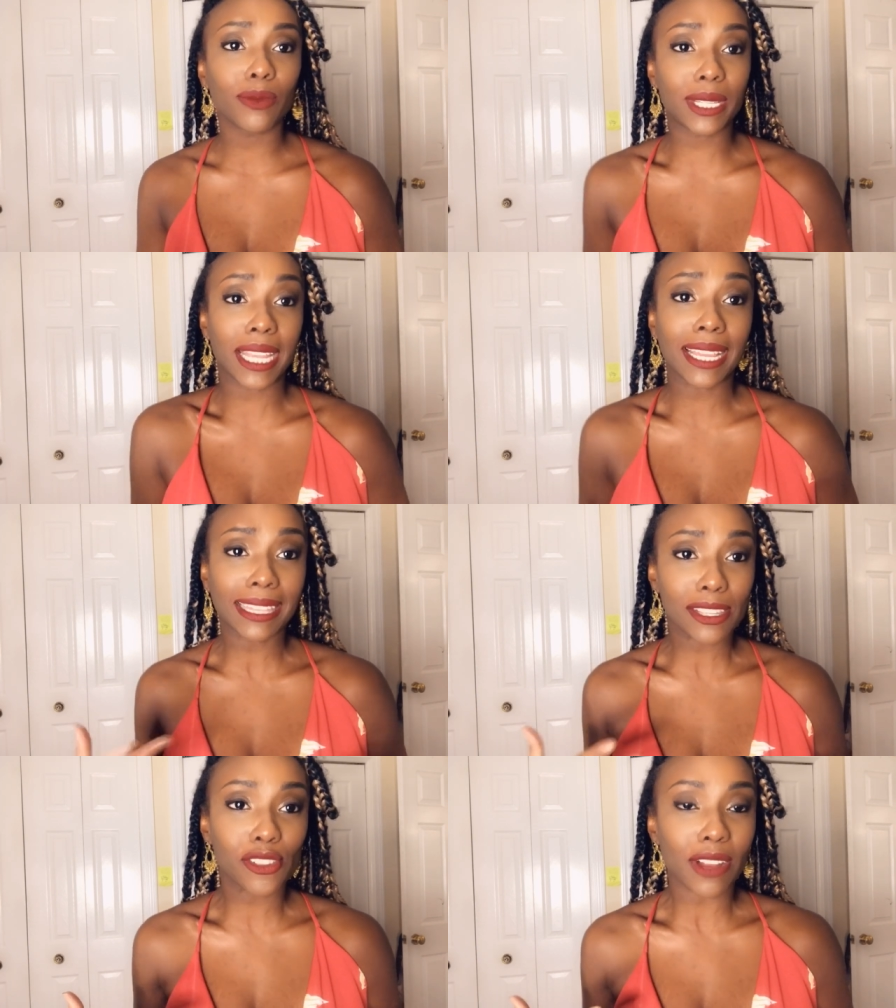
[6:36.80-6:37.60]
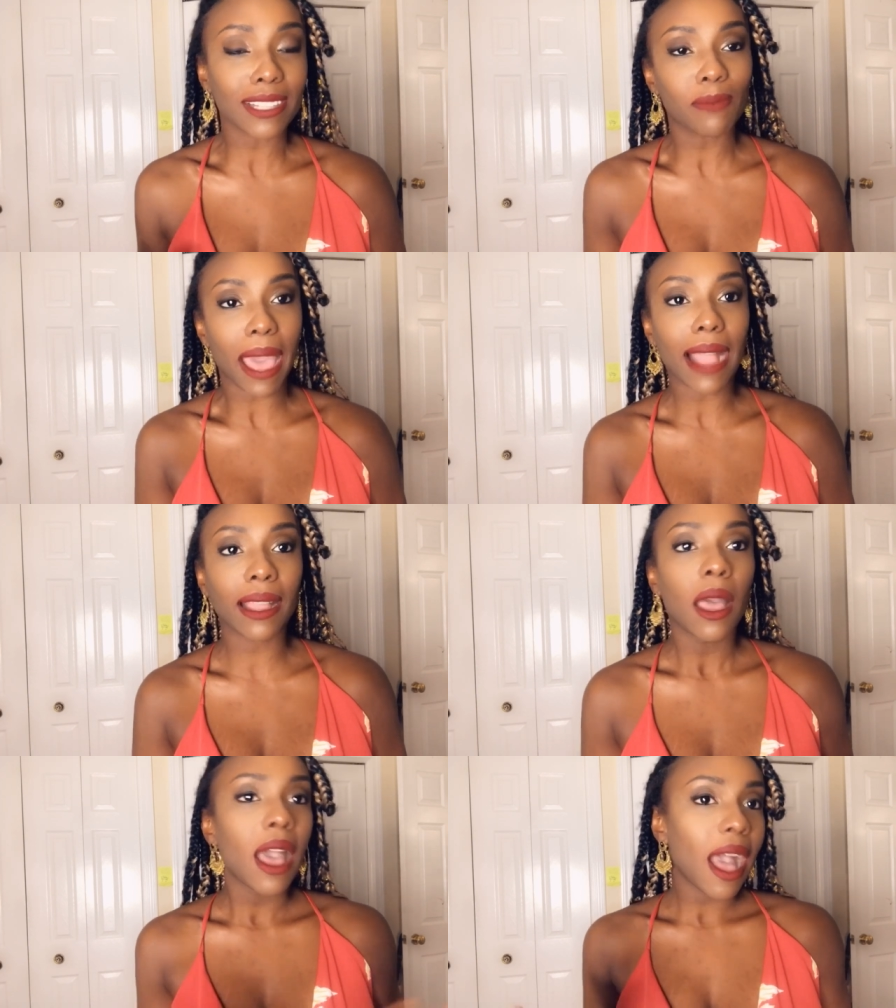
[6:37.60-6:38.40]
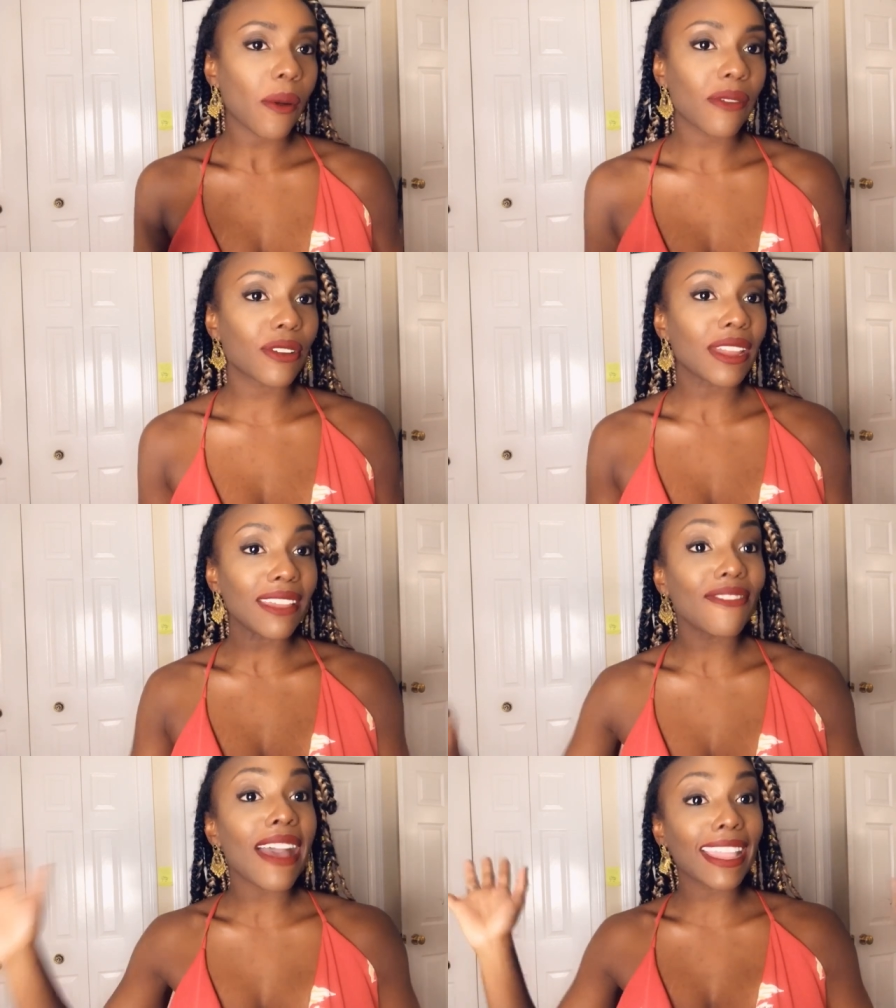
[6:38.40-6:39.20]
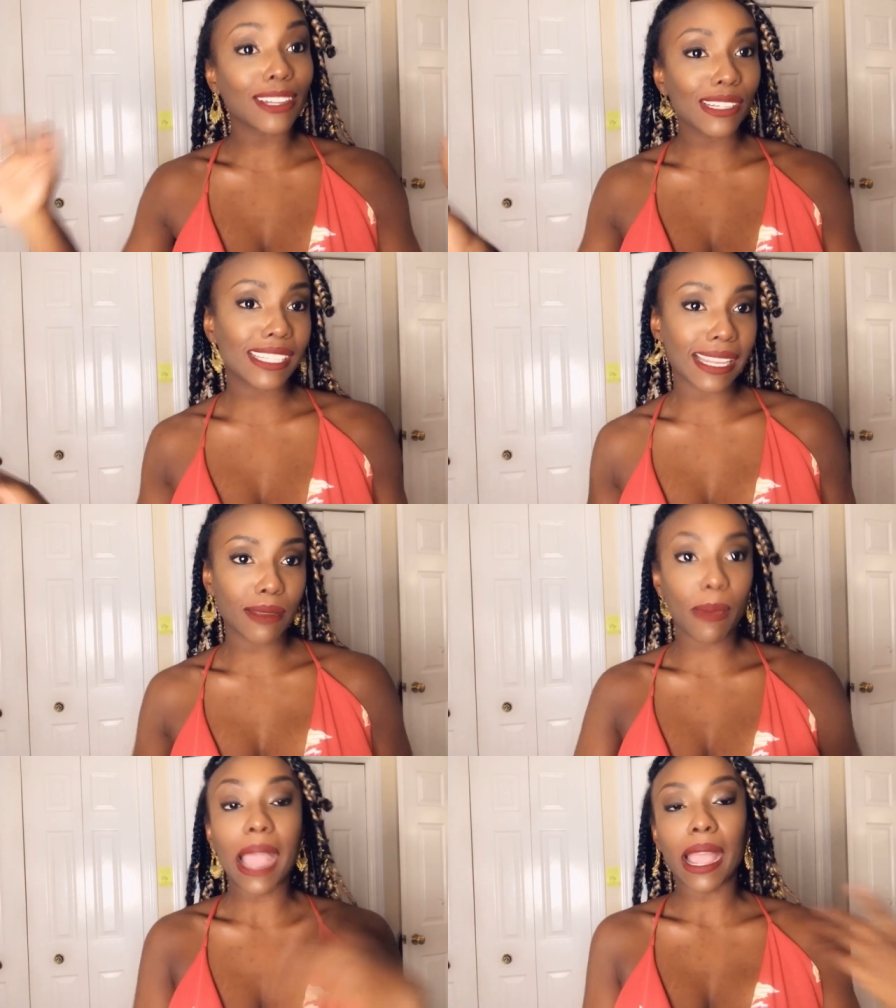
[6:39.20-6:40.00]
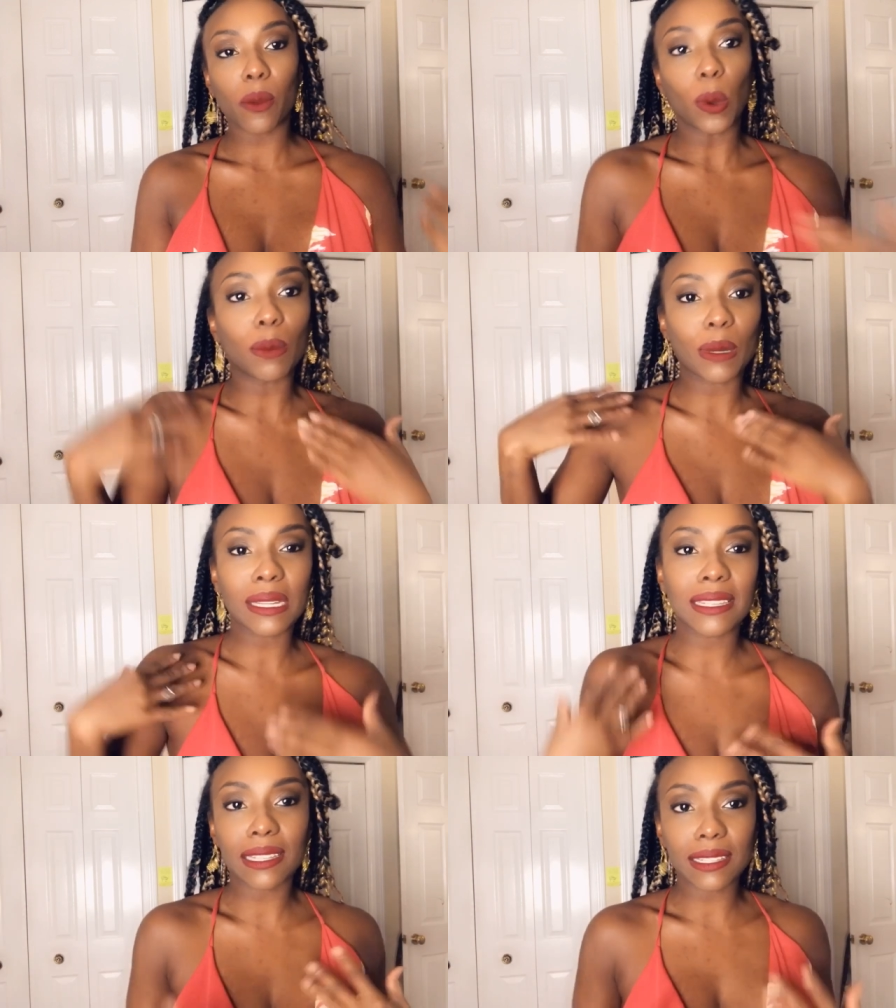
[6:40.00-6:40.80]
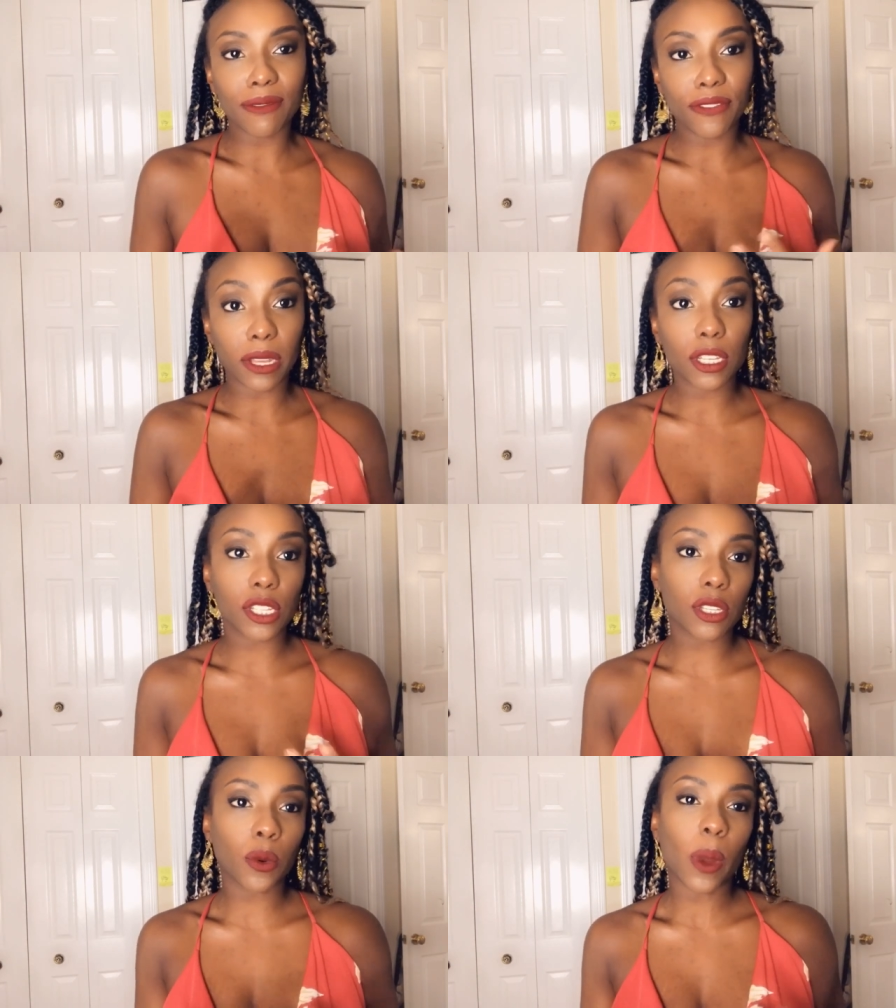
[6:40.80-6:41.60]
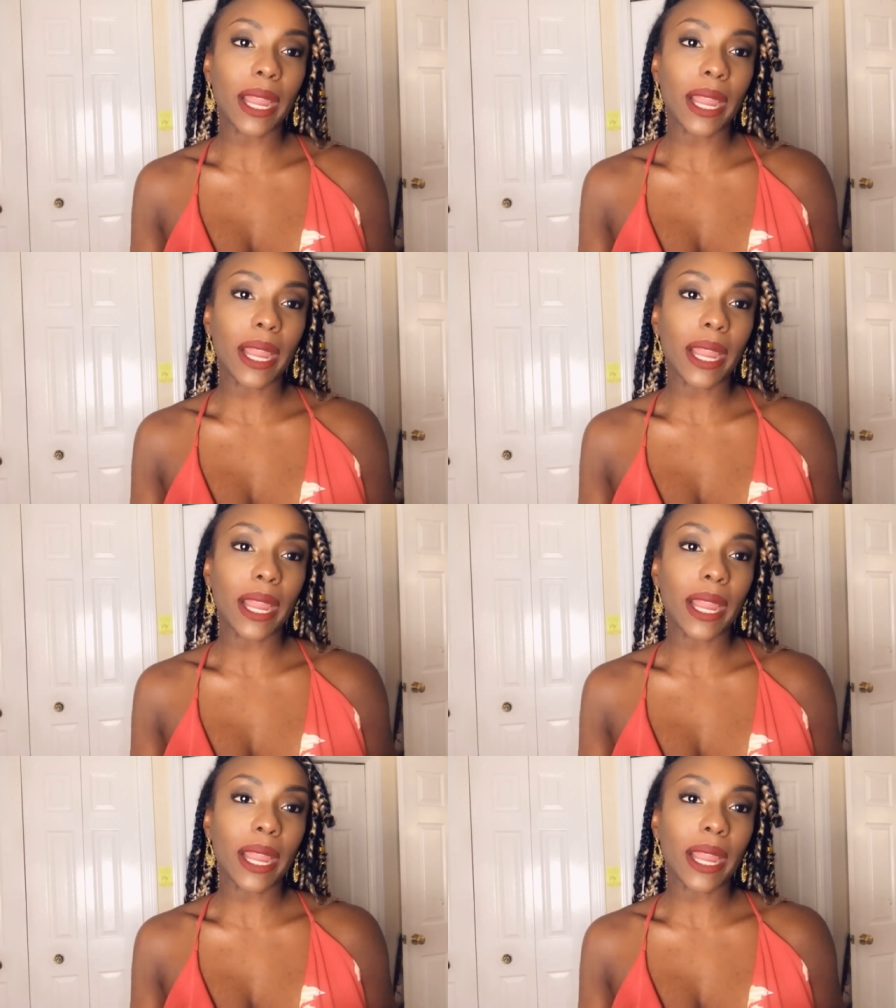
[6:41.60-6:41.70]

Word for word: take this dress back. However, if I could send it back, I would because it doesn't fit just quite